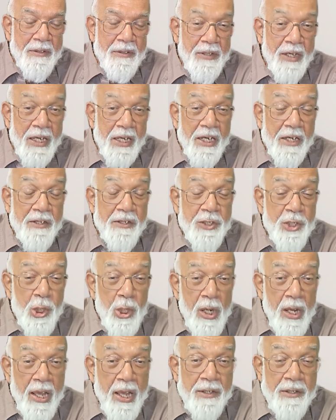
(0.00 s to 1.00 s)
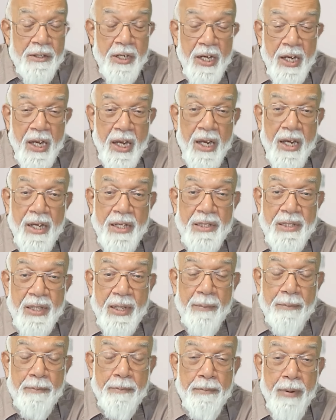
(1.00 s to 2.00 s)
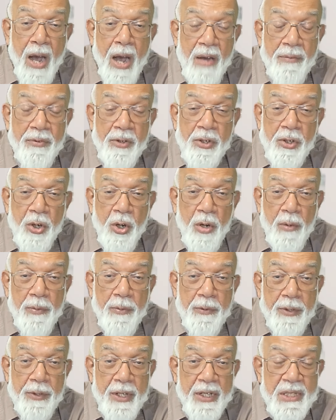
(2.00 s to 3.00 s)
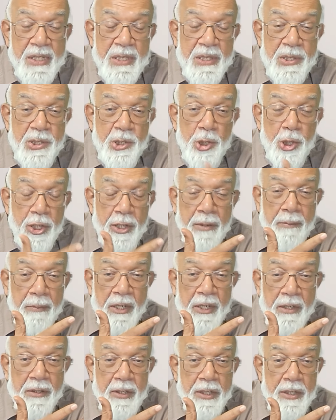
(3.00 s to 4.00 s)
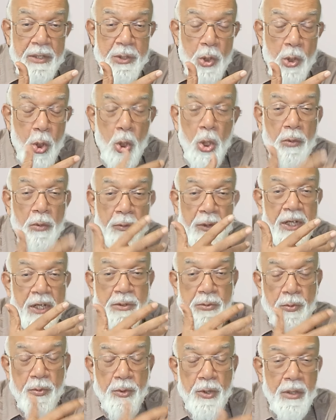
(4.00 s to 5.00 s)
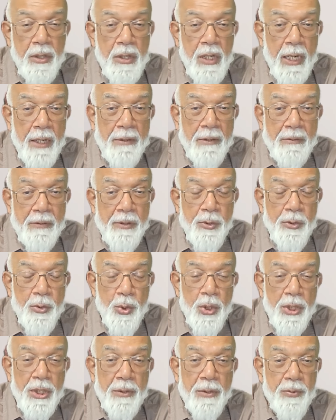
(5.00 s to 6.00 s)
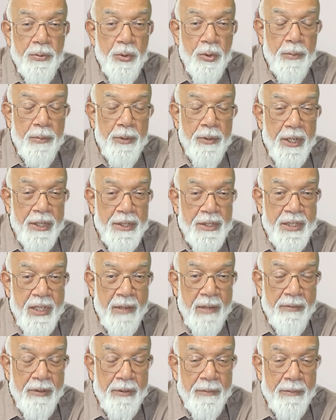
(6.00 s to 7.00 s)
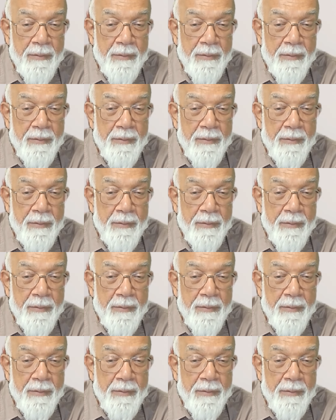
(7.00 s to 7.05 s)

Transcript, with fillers: the intellect has a power of discernment, it's always working 24 by 7.